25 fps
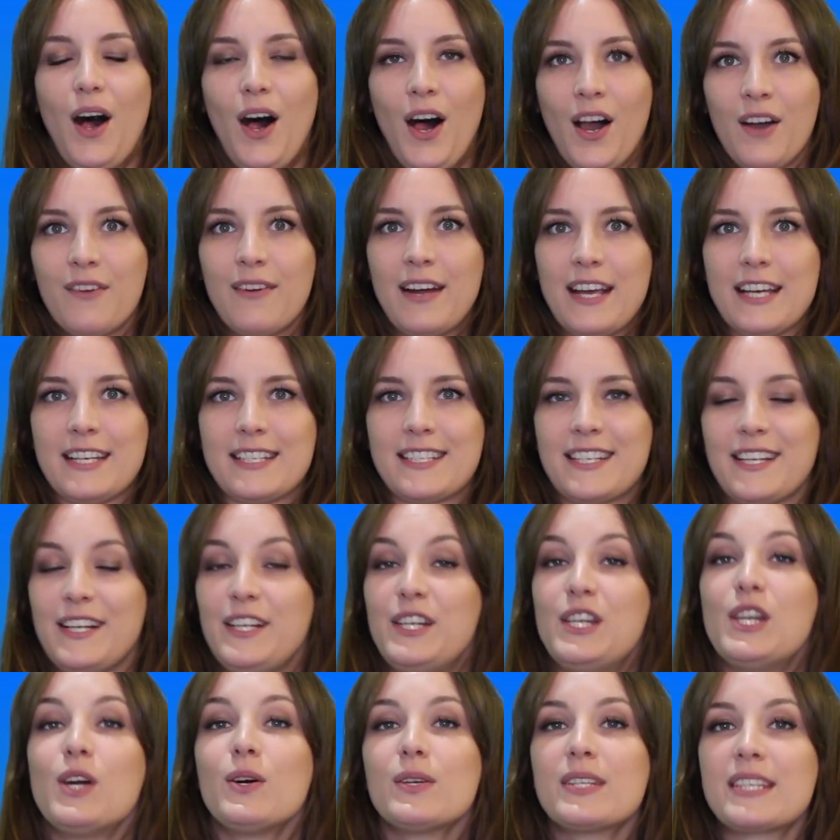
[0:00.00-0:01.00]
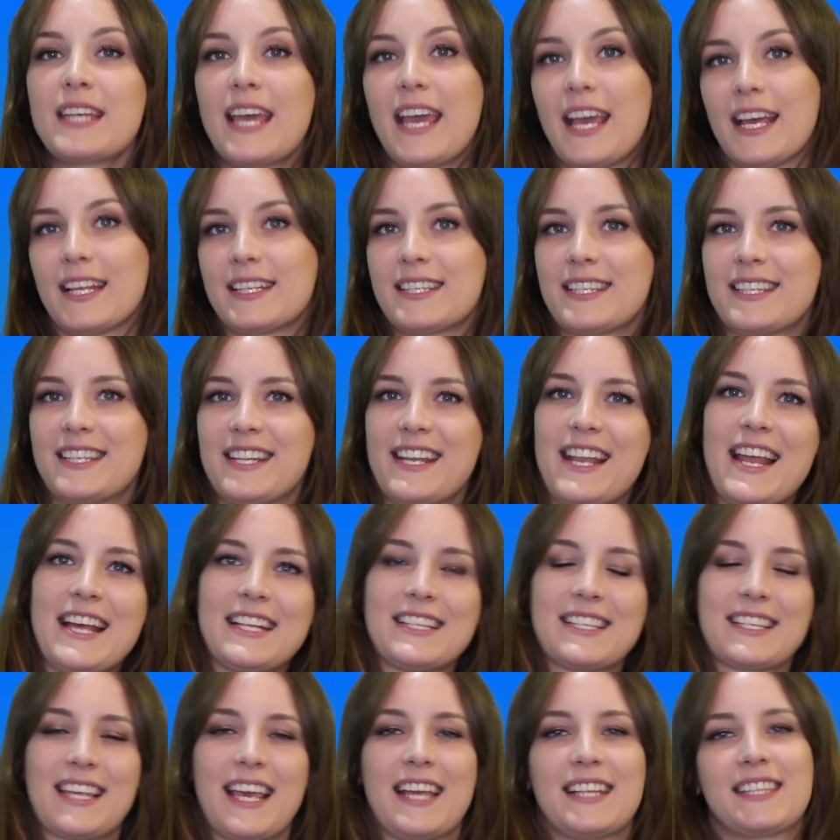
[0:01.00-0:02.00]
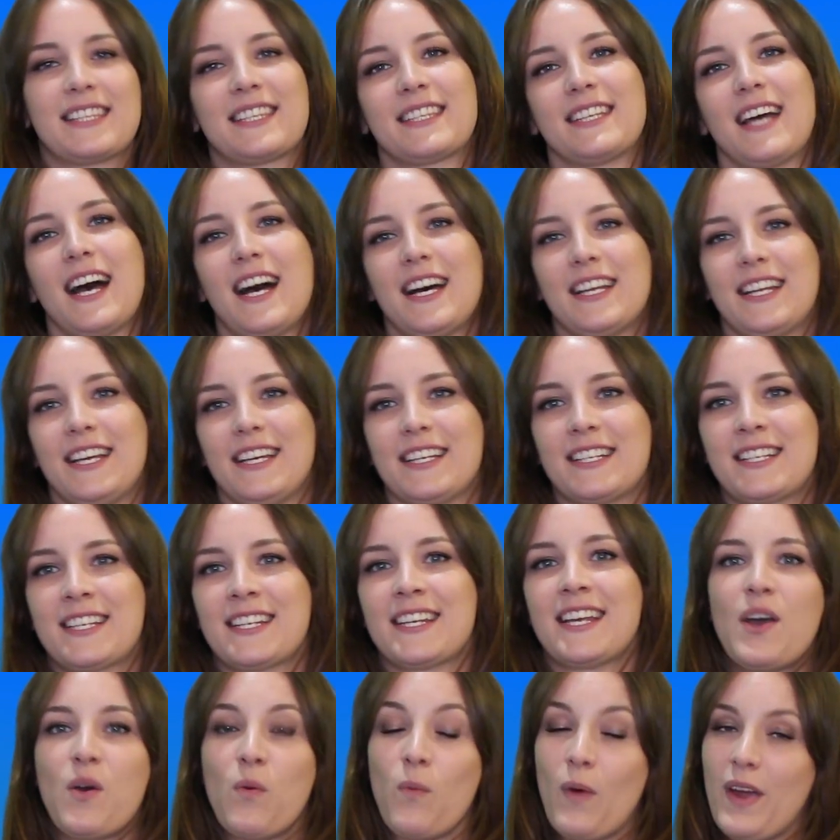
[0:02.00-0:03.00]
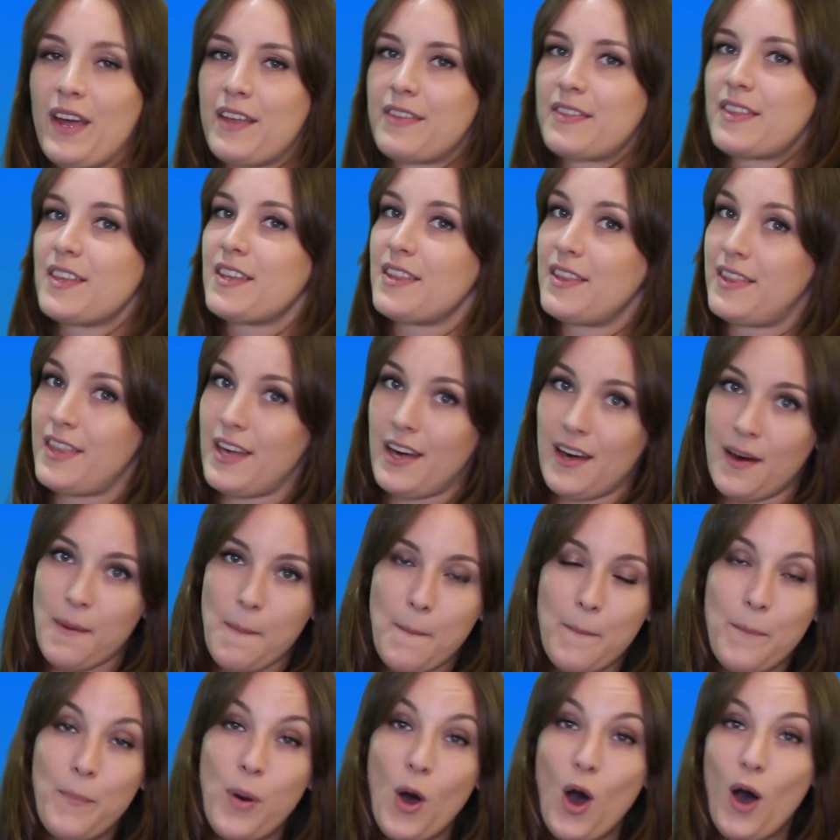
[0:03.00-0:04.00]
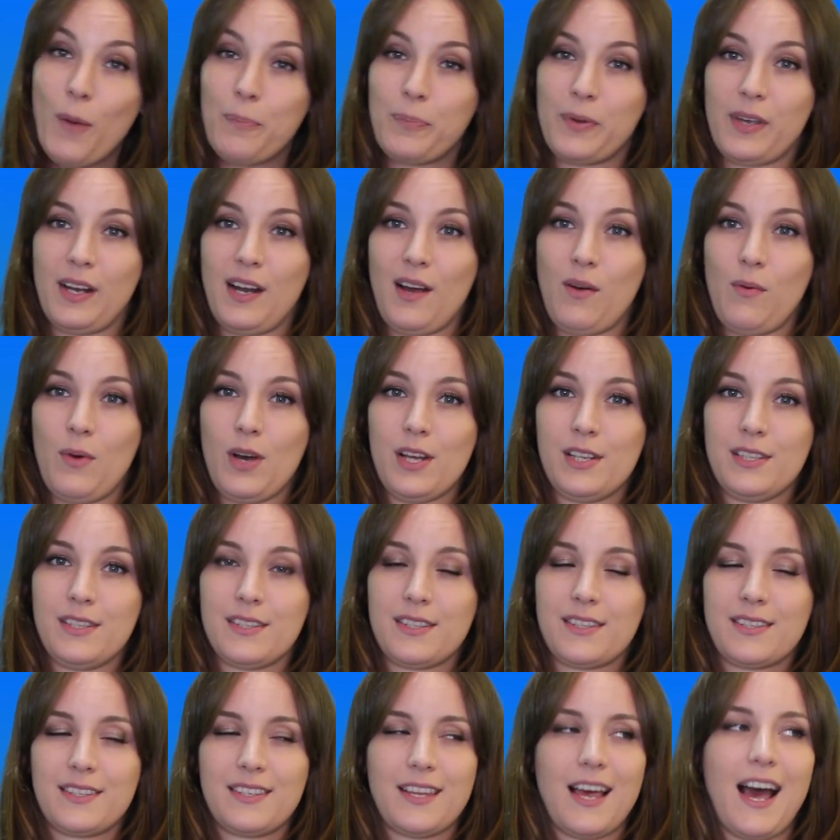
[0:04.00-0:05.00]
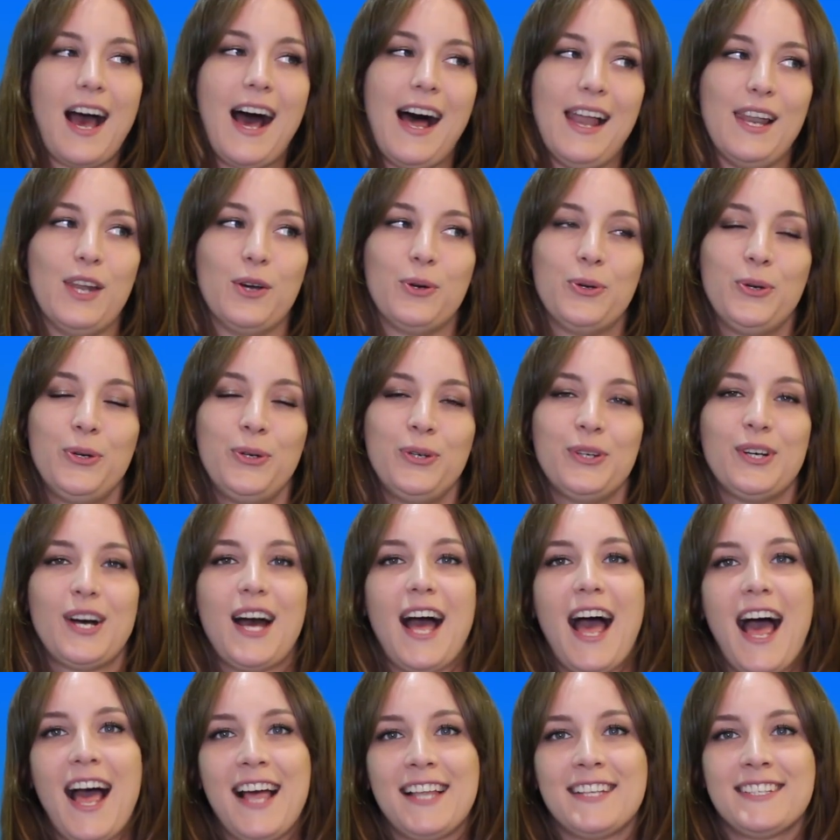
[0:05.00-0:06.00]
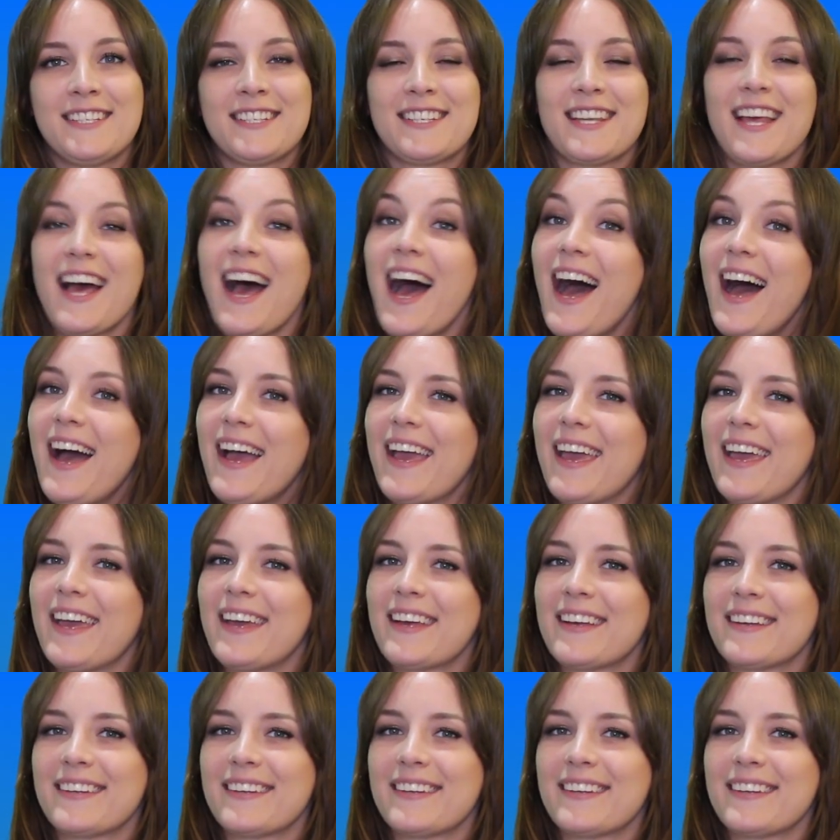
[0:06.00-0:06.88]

Alright, los geht's! Let's get started with the popular ones, hallo and hi.